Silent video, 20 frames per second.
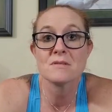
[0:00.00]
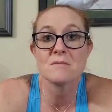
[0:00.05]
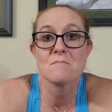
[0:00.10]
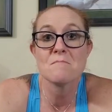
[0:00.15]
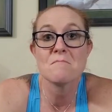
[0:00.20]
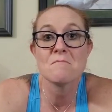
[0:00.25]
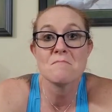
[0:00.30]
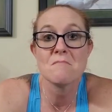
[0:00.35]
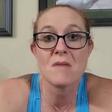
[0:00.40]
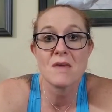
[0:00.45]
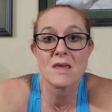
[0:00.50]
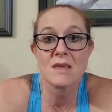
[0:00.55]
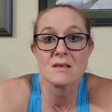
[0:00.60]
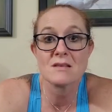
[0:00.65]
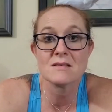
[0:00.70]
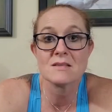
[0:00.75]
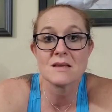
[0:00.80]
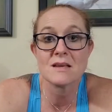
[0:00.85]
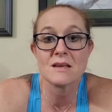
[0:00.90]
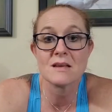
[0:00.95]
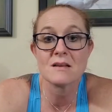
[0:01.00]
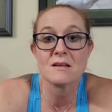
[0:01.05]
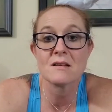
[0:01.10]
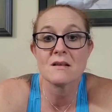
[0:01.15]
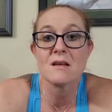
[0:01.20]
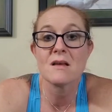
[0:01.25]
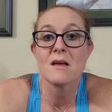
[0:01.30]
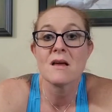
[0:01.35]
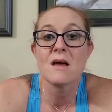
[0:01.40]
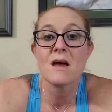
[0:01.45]
amazing.
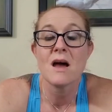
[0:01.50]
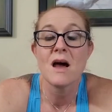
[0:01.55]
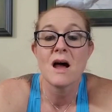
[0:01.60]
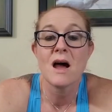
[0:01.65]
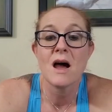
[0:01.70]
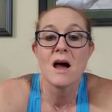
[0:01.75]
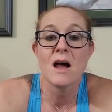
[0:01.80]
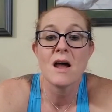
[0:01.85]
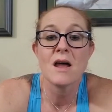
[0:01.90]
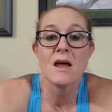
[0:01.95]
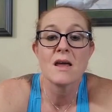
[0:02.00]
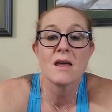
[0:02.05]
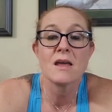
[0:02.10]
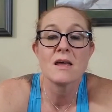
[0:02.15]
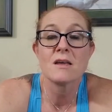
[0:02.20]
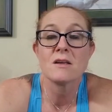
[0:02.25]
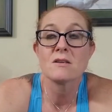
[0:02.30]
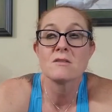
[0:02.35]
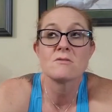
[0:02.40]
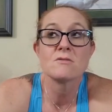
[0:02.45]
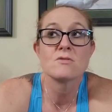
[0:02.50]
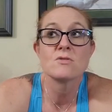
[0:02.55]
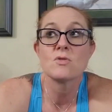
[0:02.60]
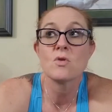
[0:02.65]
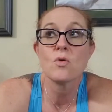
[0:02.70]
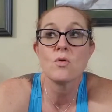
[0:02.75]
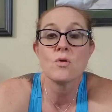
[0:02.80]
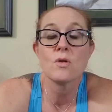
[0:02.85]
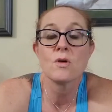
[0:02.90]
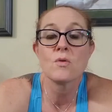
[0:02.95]
I
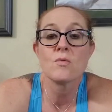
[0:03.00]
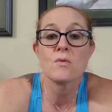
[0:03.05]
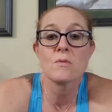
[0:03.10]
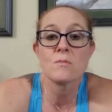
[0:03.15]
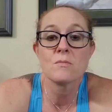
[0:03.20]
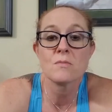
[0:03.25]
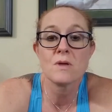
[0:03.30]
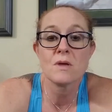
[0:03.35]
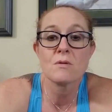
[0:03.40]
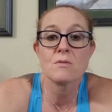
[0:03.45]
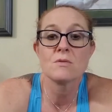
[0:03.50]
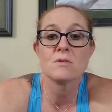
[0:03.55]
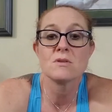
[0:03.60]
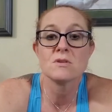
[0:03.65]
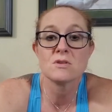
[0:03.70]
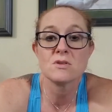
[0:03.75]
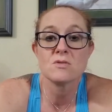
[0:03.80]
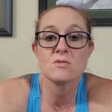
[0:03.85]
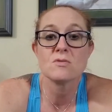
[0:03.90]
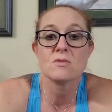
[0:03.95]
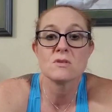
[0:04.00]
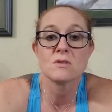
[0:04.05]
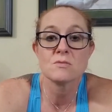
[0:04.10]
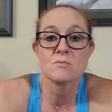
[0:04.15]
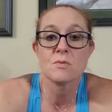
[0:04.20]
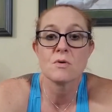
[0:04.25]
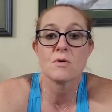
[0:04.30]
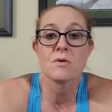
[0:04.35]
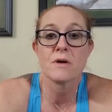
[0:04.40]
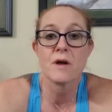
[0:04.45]
totally wouldn't be able to do this
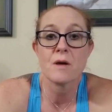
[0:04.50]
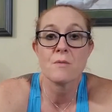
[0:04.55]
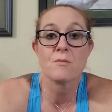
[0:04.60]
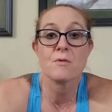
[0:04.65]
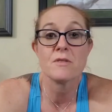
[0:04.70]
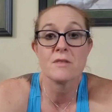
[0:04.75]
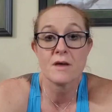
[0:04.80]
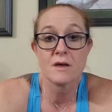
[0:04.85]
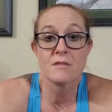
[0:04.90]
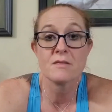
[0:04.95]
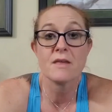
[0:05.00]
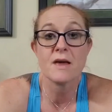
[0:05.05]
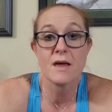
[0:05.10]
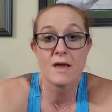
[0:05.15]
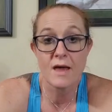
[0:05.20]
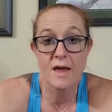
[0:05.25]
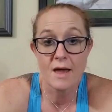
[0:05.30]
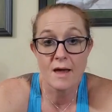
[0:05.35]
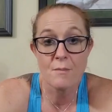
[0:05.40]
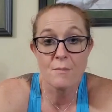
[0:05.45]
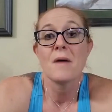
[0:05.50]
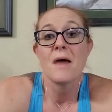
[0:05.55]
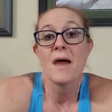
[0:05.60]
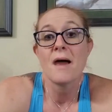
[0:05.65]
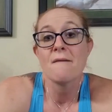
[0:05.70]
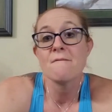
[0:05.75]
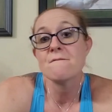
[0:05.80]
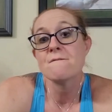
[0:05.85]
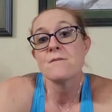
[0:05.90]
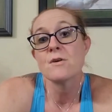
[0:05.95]
program without that app.
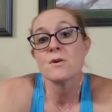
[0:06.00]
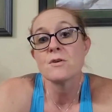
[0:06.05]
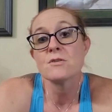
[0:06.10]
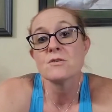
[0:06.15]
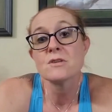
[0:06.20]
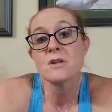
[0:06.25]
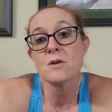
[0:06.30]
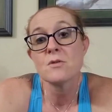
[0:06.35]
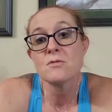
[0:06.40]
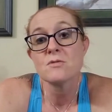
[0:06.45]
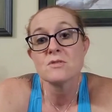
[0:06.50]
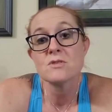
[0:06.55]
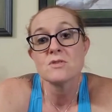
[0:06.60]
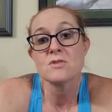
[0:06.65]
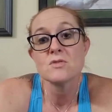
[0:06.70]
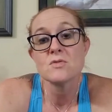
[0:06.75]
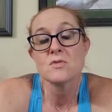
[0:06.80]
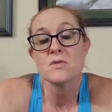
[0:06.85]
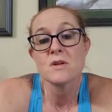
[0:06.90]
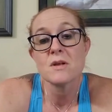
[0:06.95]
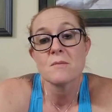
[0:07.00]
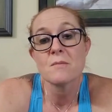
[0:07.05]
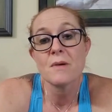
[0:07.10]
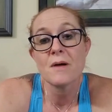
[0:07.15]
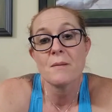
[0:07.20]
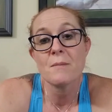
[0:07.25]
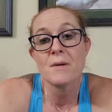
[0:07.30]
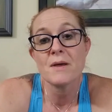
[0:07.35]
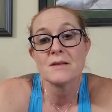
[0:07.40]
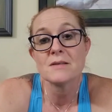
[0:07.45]
At first, I was doing it
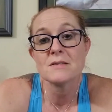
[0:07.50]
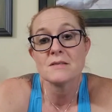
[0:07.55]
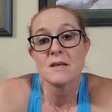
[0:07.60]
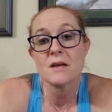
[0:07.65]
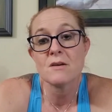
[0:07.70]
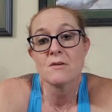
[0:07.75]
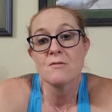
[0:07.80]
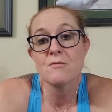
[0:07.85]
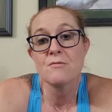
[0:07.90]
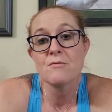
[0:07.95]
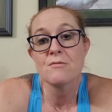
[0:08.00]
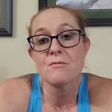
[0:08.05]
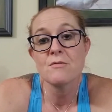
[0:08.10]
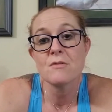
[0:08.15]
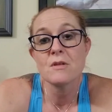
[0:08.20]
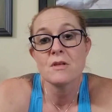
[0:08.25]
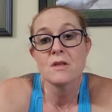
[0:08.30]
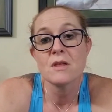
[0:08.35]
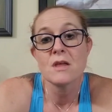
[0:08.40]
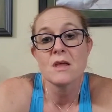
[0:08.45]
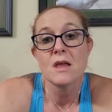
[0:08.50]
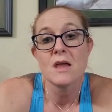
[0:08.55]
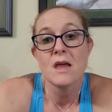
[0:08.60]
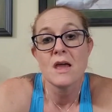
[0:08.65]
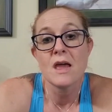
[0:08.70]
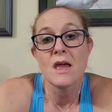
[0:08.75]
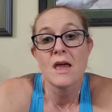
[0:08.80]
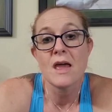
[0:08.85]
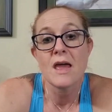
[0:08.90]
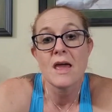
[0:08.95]
by myself,
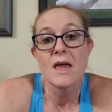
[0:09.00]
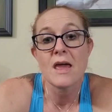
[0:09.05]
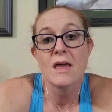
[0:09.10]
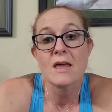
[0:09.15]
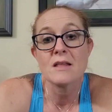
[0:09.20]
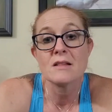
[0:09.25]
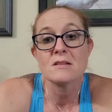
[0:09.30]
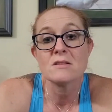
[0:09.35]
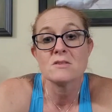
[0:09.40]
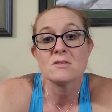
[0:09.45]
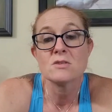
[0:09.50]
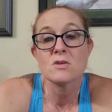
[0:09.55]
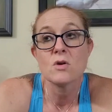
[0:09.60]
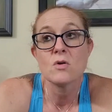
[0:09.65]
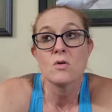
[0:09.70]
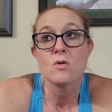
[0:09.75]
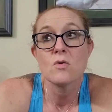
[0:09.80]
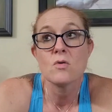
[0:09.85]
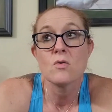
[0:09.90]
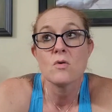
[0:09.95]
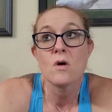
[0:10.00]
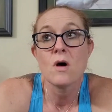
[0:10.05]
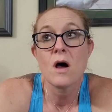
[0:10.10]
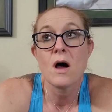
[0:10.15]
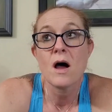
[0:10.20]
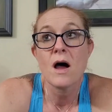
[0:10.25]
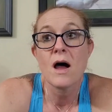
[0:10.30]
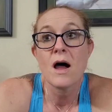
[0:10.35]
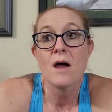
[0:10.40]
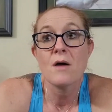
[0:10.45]
and so
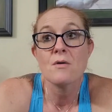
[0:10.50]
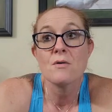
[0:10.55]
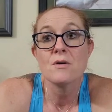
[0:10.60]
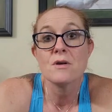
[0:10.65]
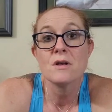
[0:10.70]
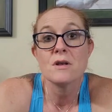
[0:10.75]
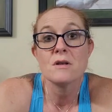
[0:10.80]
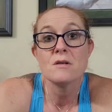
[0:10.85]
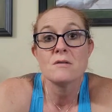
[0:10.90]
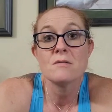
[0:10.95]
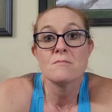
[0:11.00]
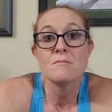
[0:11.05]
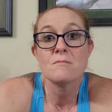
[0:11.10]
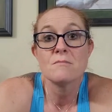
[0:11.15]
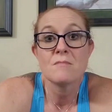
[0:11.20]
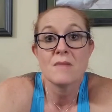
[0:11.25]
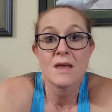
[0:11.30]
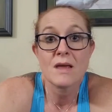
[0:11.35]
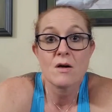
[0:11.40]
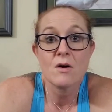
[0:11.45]
I would make